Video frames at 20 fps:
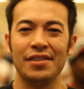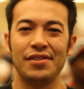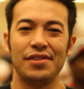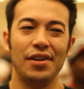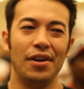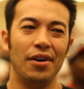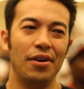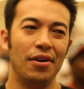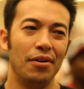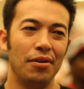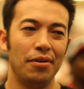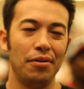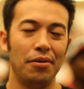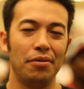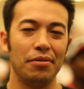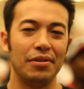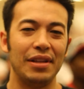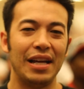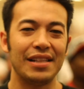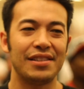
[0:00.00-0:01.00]

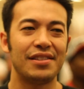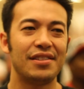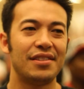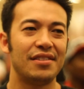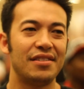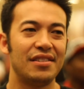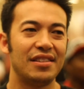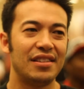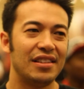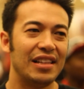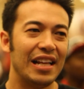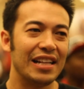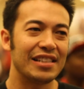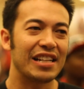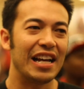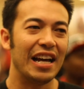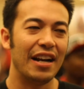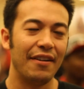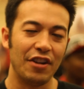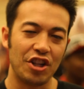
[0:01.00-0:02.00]
So that's
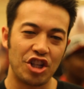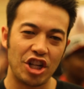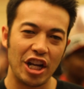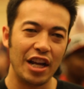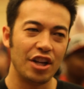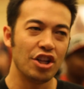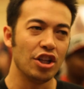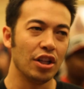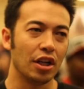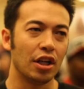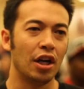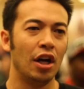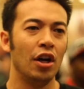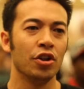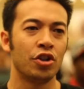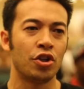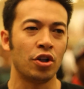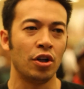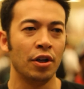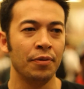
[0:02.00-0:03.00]
kind of a change in the
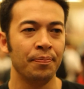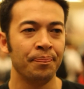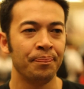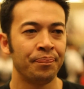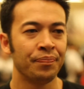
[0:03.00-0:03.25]
culture.